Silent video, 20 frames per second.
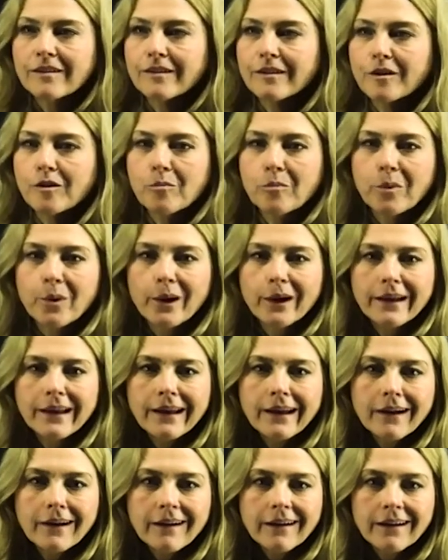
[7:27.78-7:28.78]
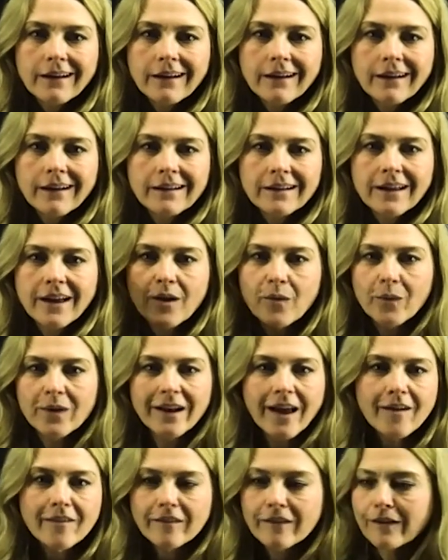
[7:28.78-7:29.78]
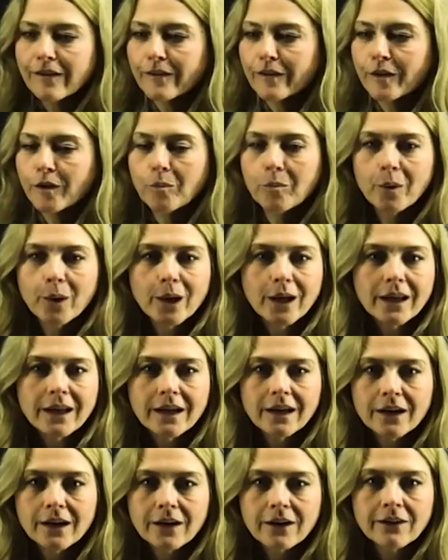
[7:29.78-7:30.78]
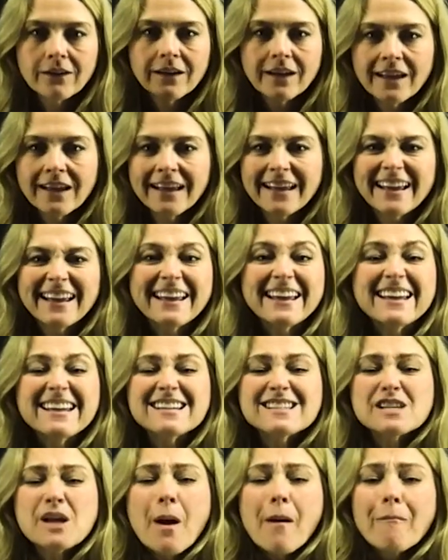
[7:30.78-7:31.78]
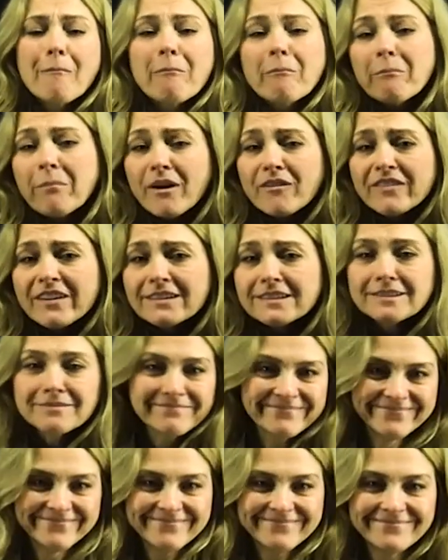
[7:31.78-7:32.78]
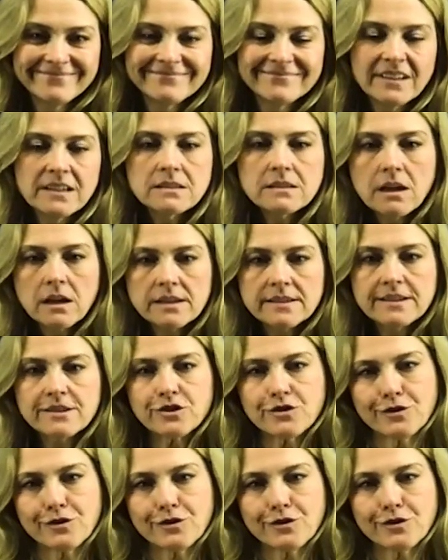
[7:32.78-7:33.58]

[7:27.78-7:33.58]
you put here and whatever you put here is perfect as long as it's